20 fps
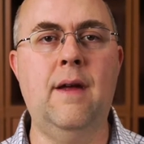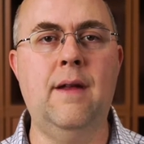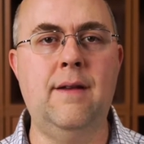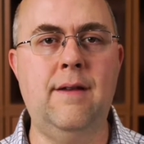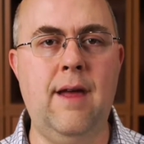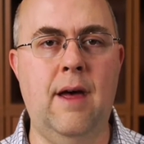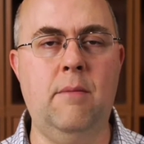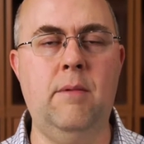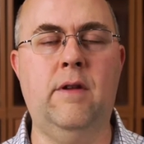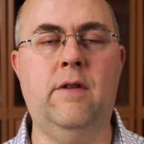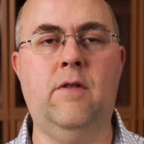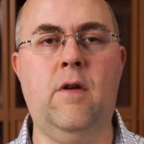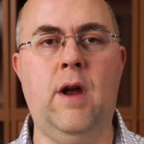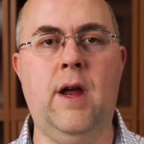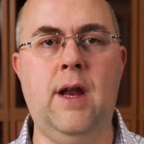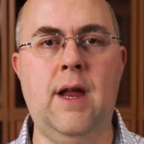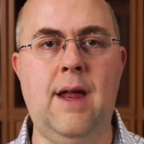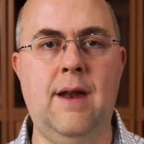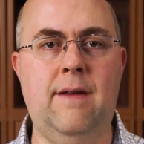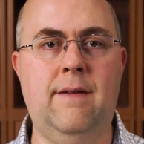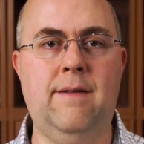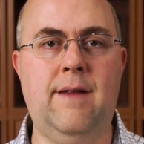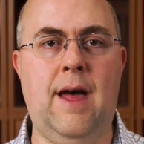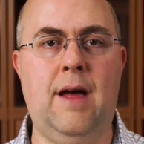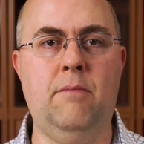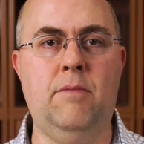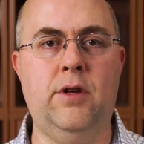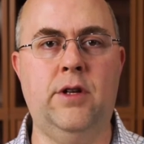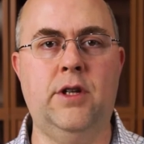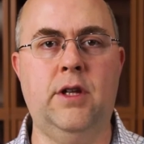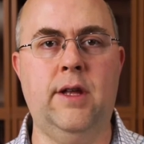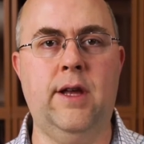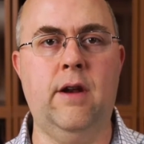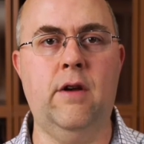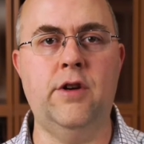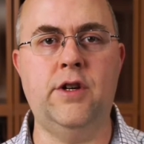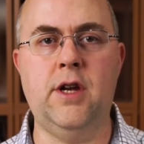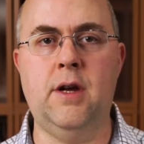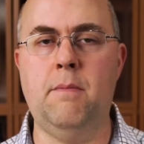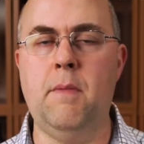demonstrate and establish
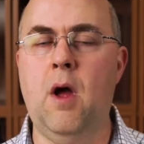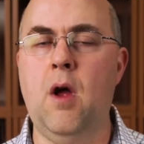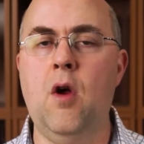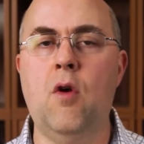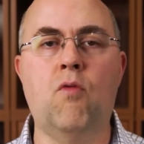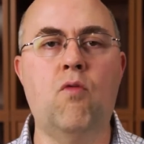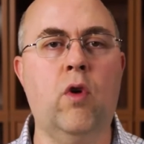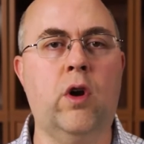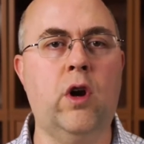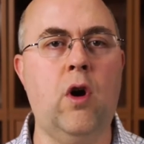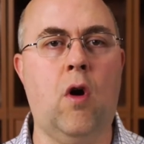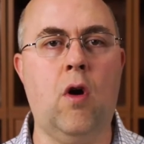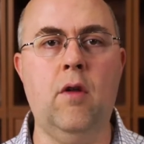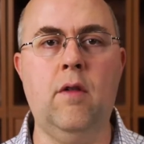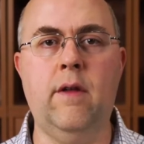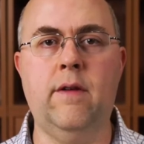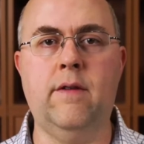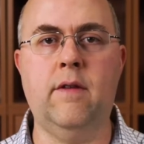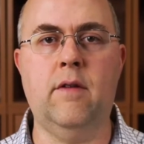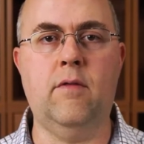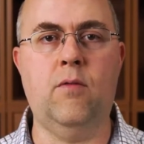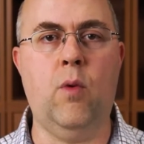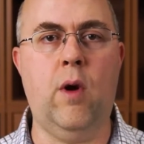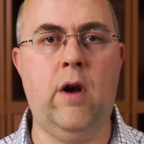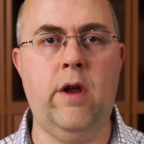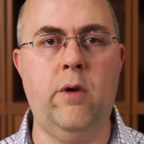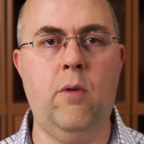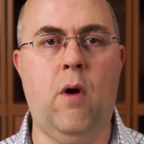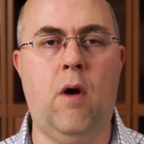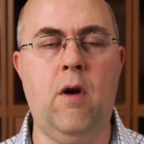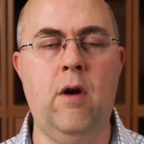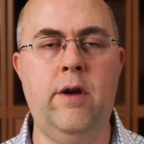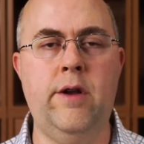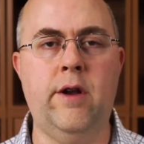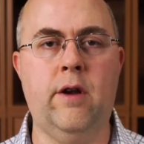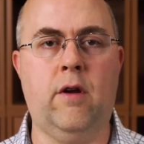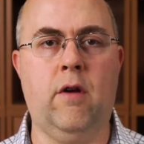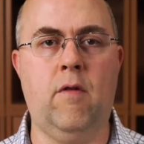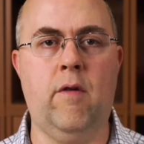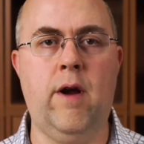leadership regardless of where you are in
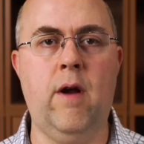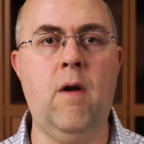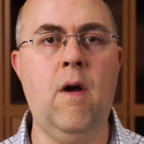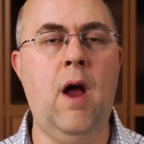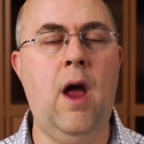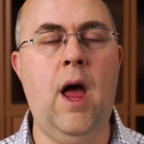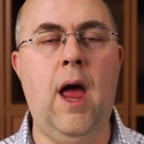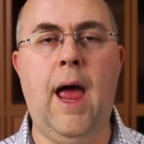your career